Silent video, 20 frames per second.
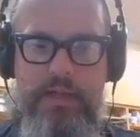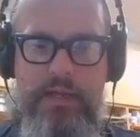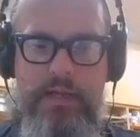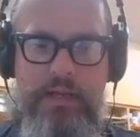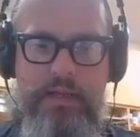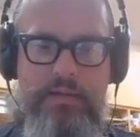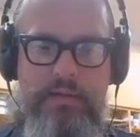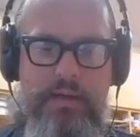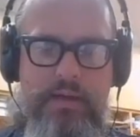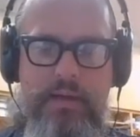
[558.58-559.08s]

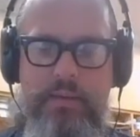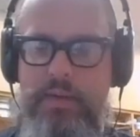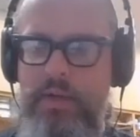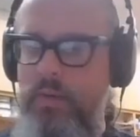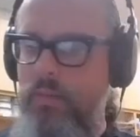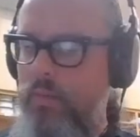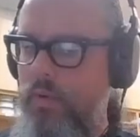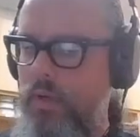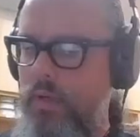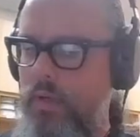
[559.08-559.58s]
anytime I
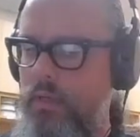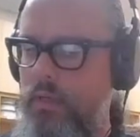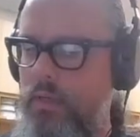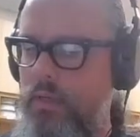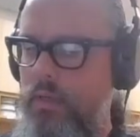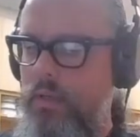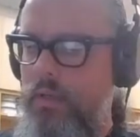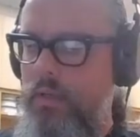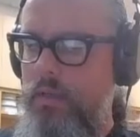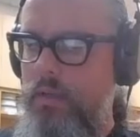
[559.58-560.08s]

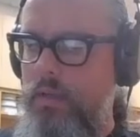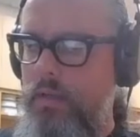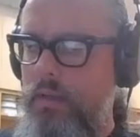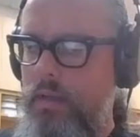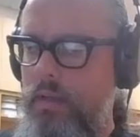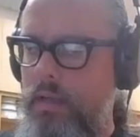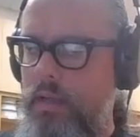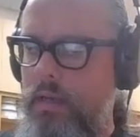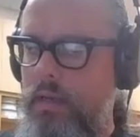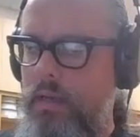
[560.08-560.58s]
wanted,
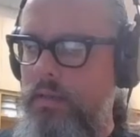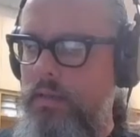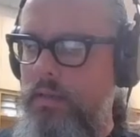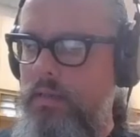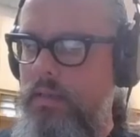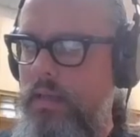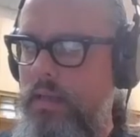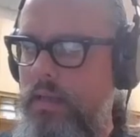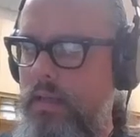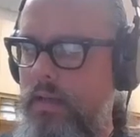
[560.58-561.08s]
and I
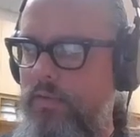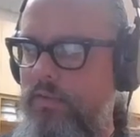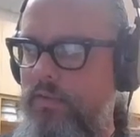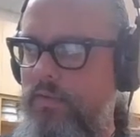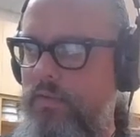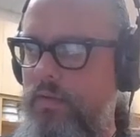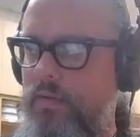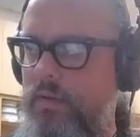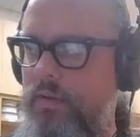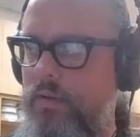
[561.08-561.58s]
didn't have
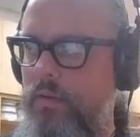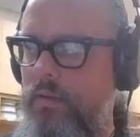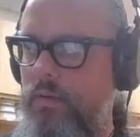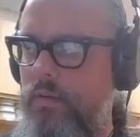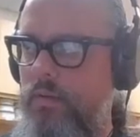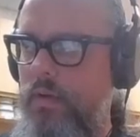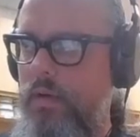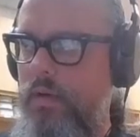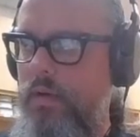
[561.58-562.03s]
to